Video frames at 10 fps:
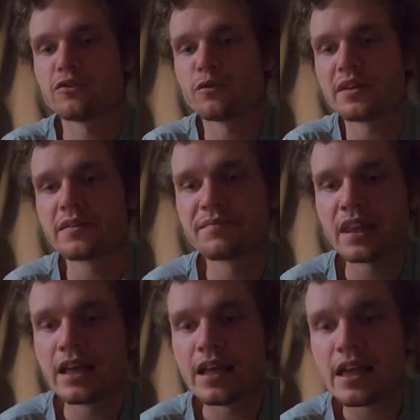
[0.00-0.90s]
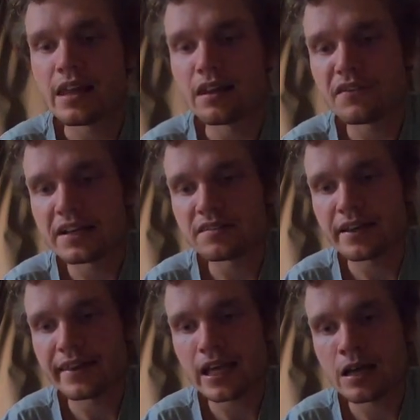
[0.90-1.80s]
Valladolid.
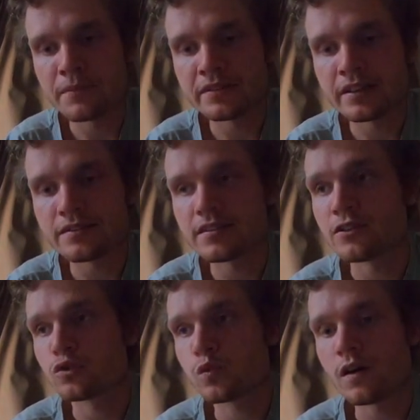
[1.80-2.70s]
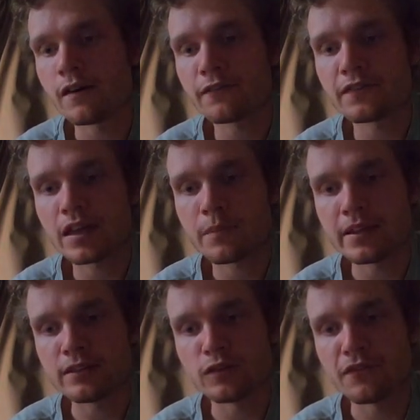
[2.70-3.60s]
Levante, they come to us in 12th
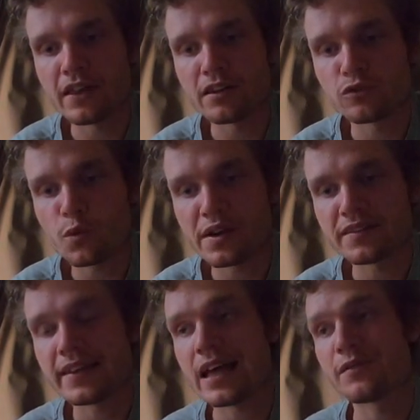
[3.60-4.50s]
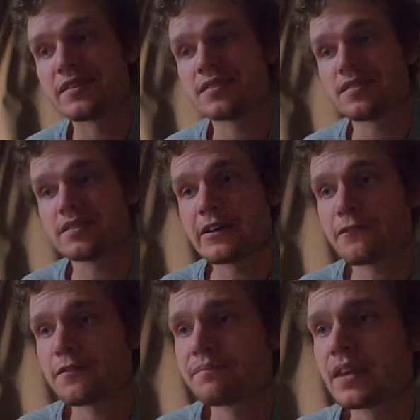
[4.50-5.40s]
compared to Valladolid, um, in
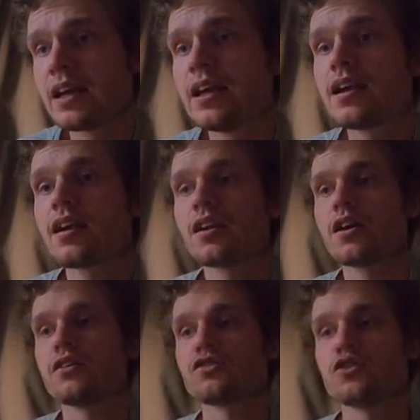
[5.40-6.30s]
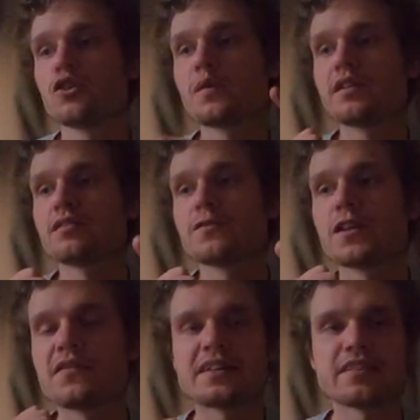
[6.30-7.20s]
16th. Going to go 2 new winners
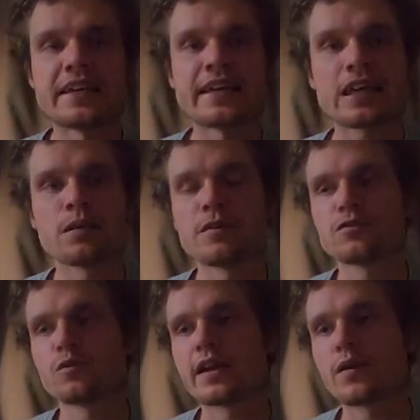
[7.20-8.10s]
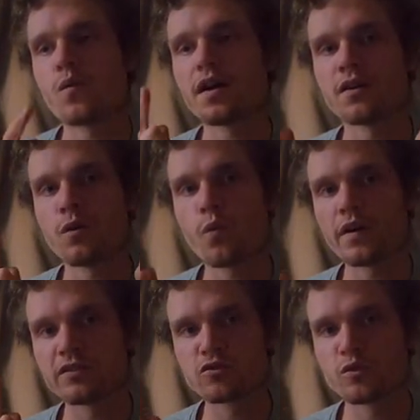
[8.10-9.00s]
for Levante compared to a 1
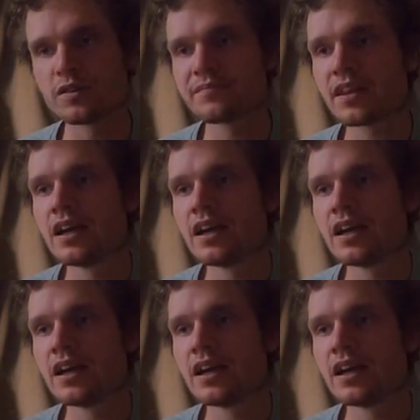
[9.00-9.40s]
1 draw.